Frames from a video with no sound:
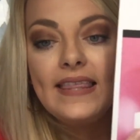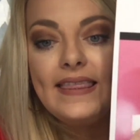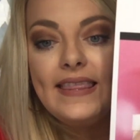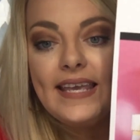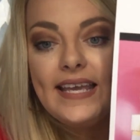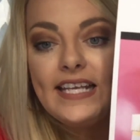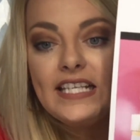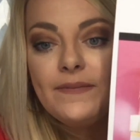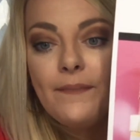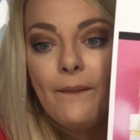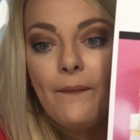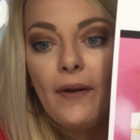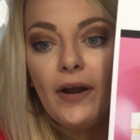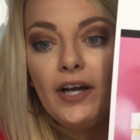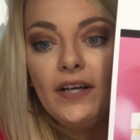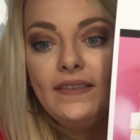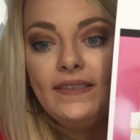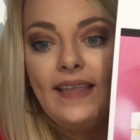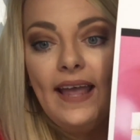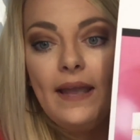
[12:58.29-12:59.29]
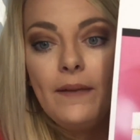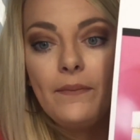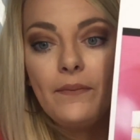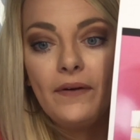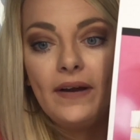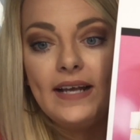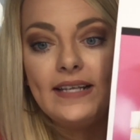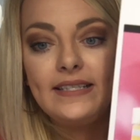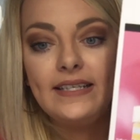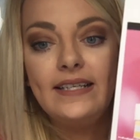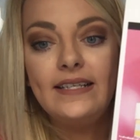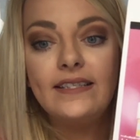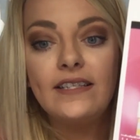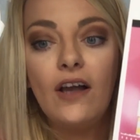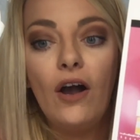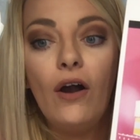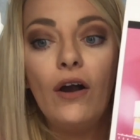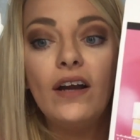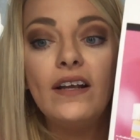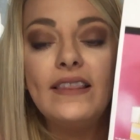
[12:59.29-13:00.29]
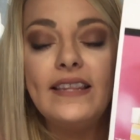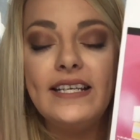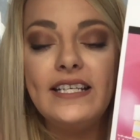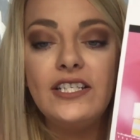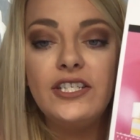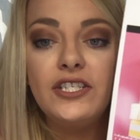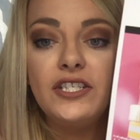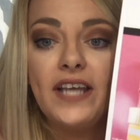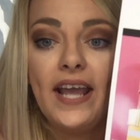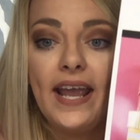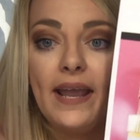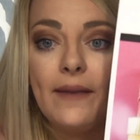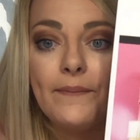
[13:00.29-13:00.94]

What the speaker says: These birthday presents are this shape,